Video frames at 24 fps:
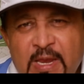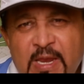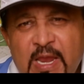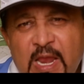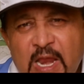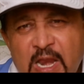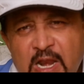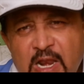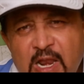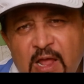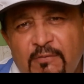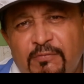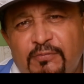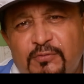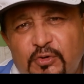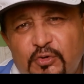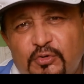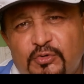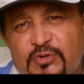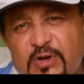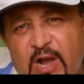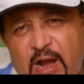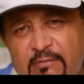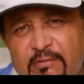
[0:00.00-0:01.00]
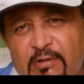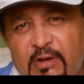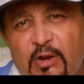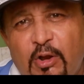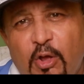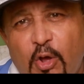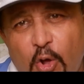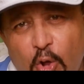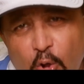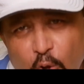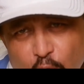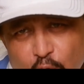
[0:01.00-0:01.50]
He loved to travel
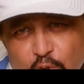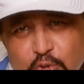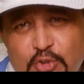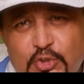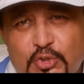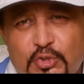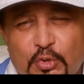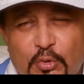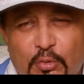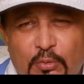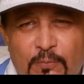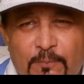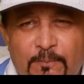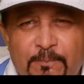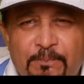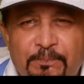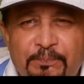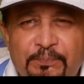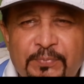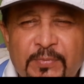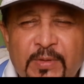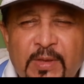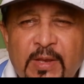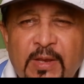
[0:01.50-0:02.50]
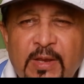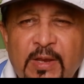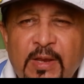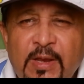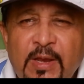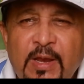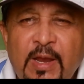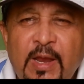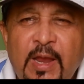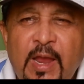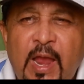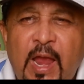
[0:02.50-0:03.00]
also.
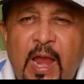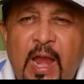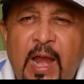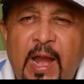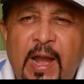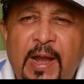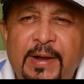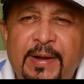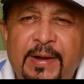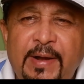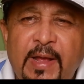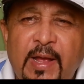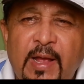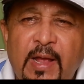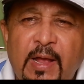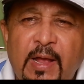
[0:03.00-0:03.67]
And